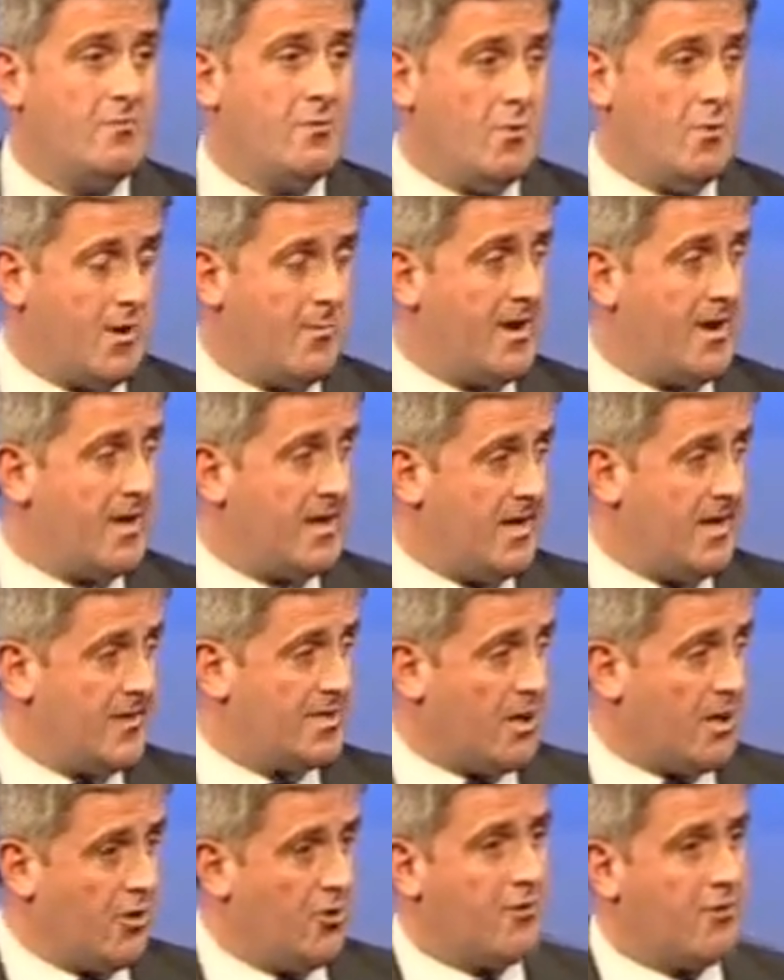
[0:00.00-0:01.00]
We want to be clear
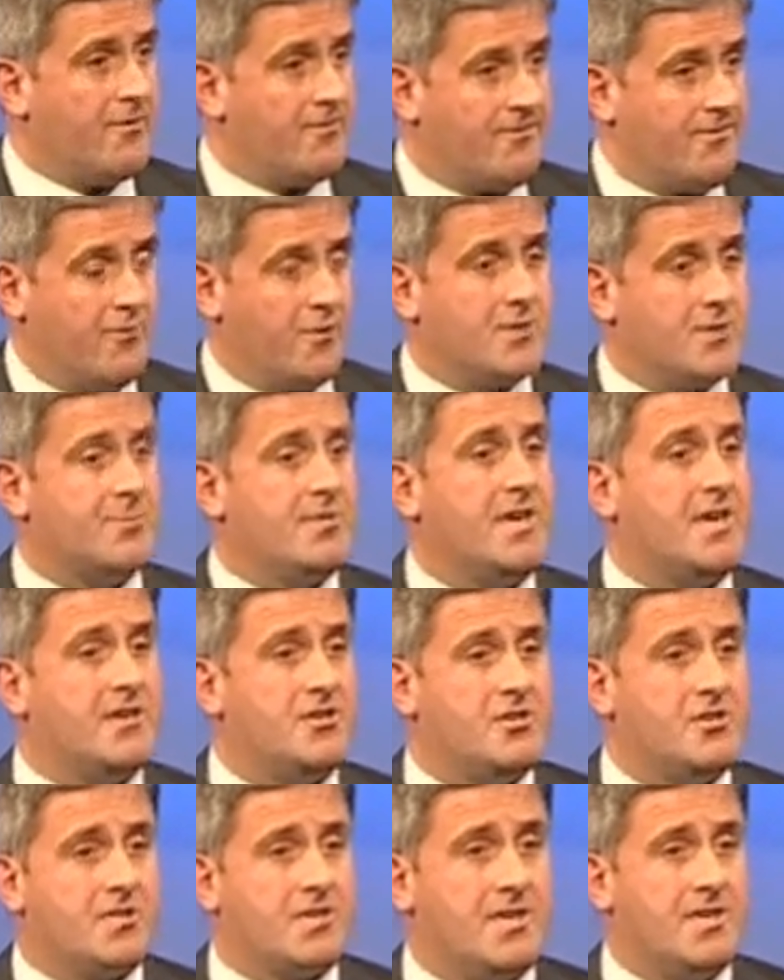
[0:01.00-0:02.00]
this is a law enforcement
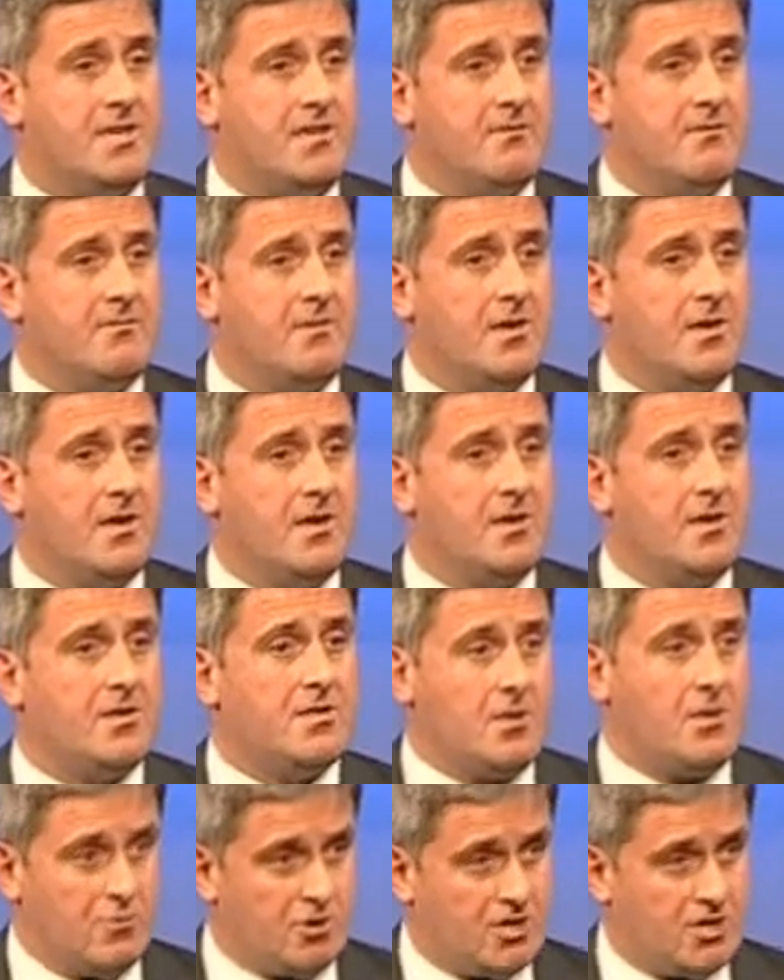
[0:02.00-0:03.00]
agency.
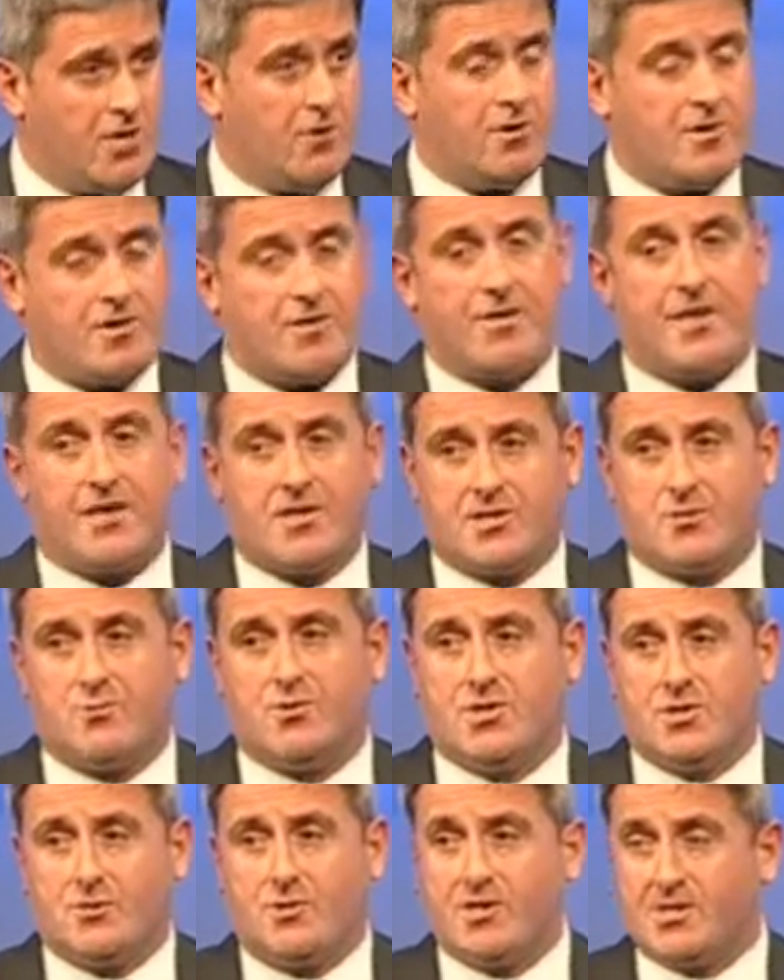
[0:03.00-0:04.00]
So we'll show you the things that
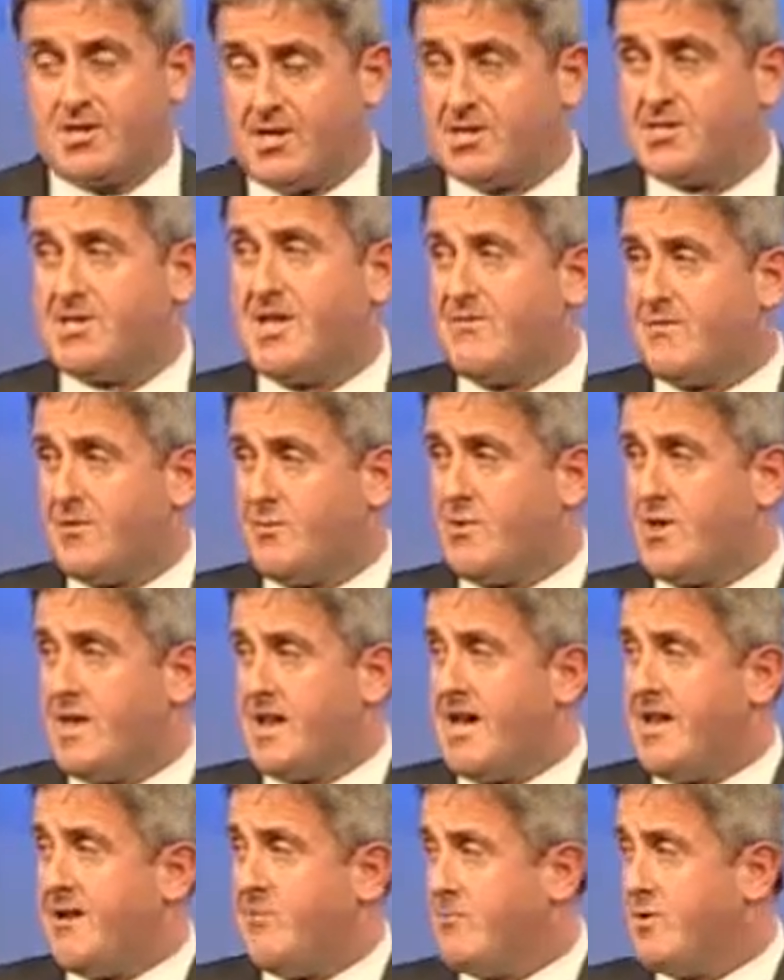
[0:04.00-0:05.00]
we're doing to the extent that we
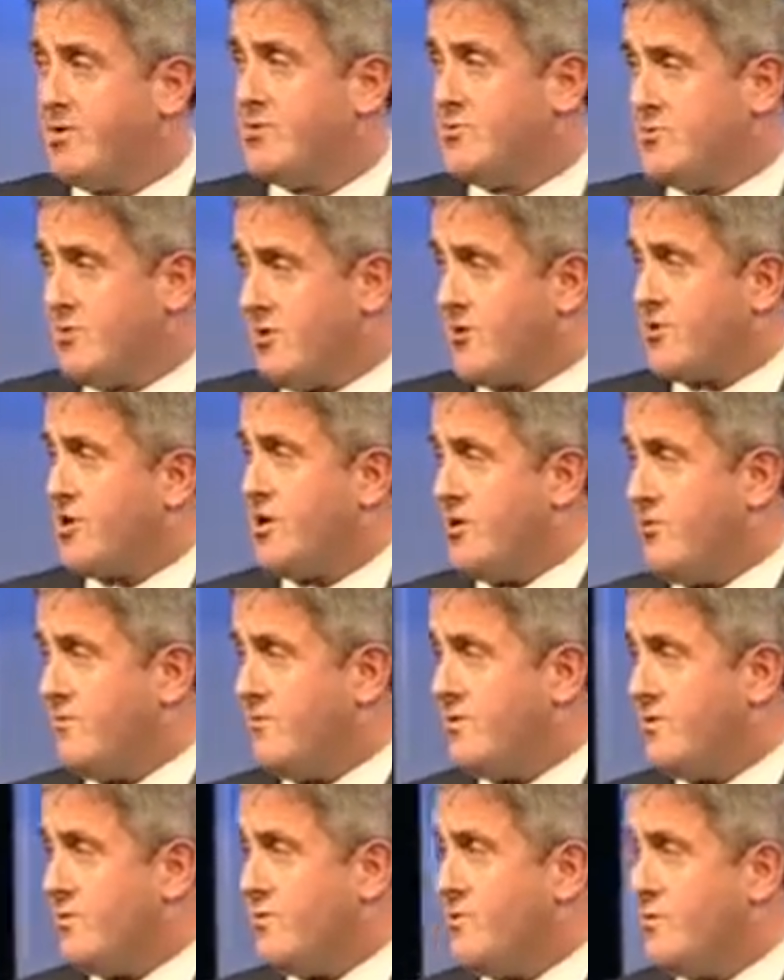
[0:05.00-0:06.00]
can, because we do a lot of
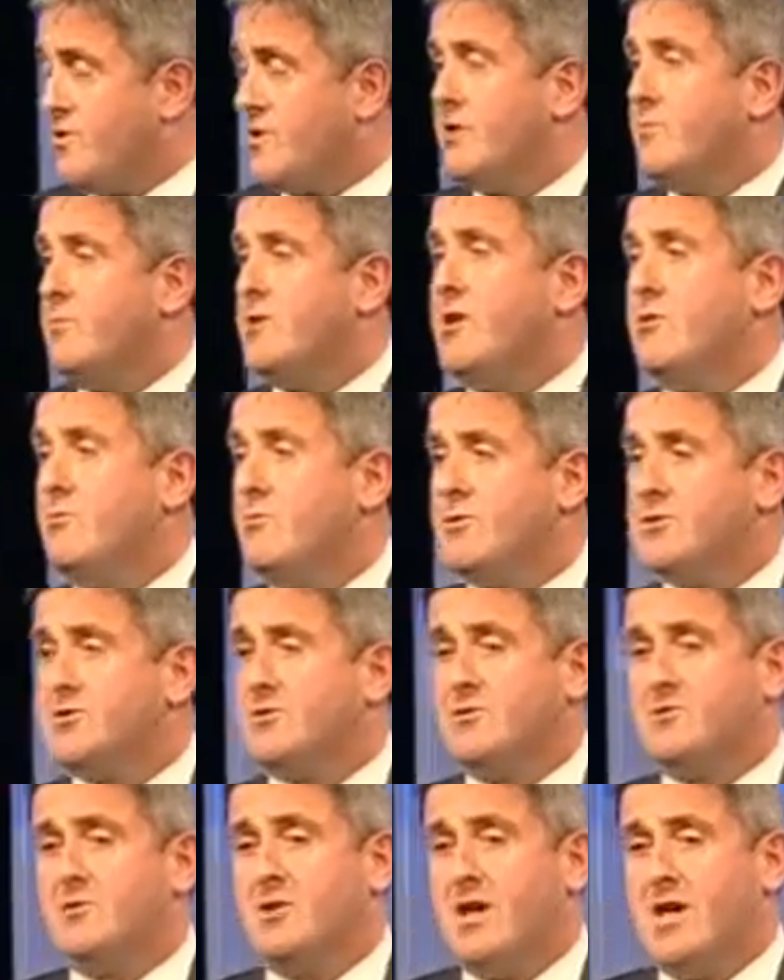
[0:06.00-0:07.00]
covert work and we don't want
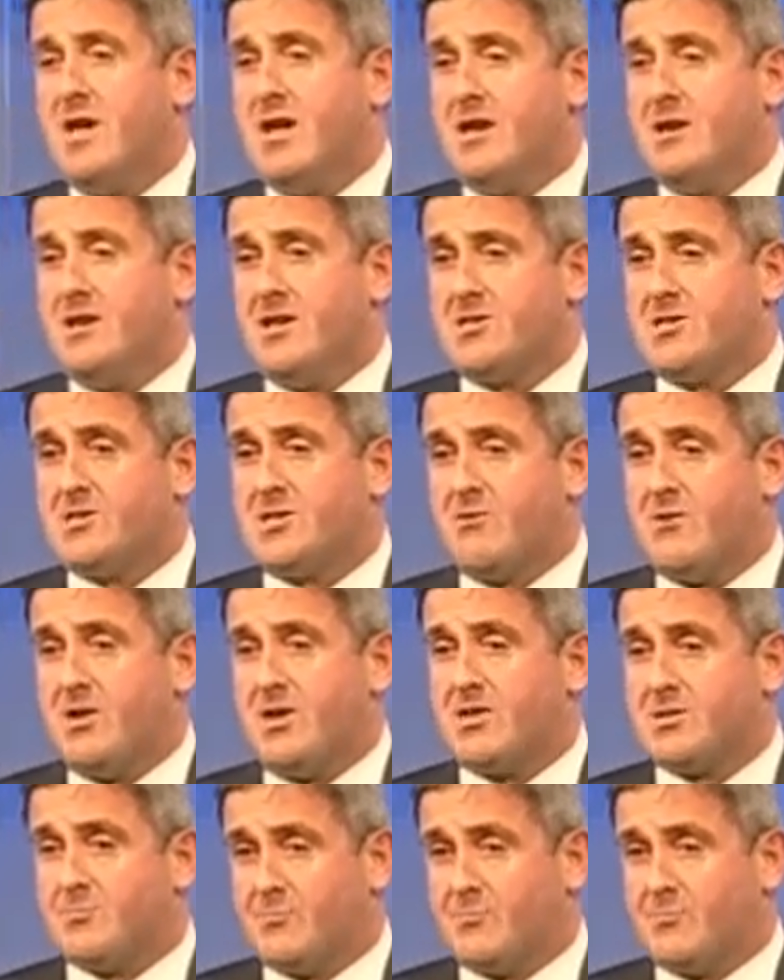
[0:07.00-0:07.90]
to necessarily